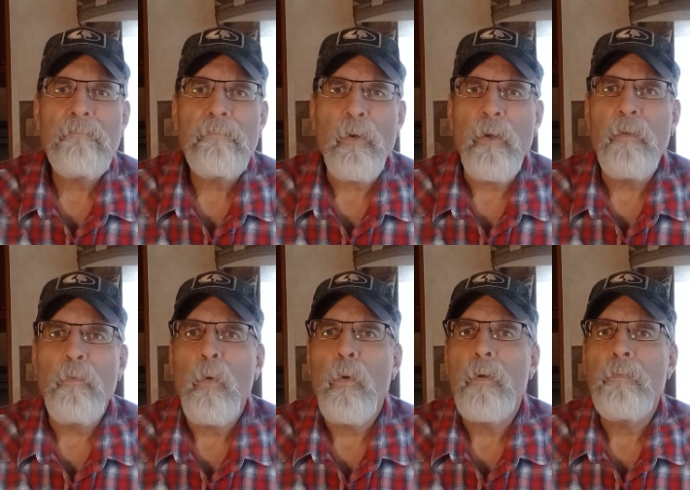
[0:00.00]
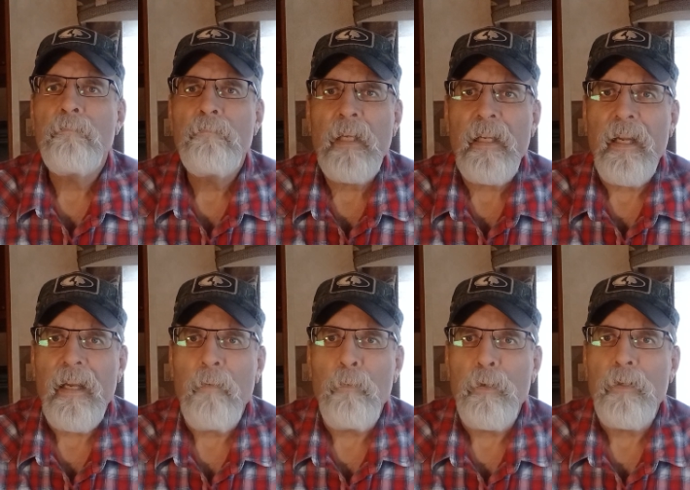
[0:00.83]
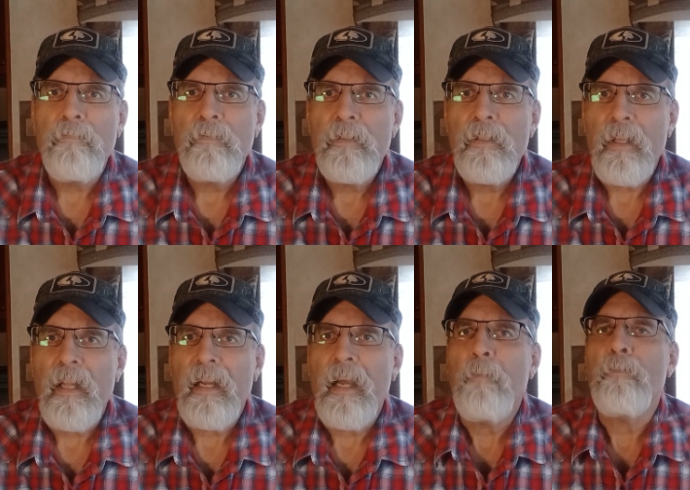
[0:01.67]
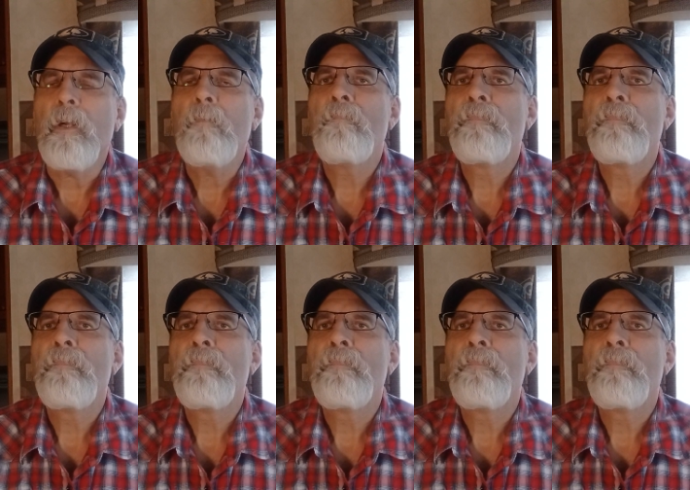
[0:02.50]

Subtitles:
Korean War in that neighborhood in that time frame.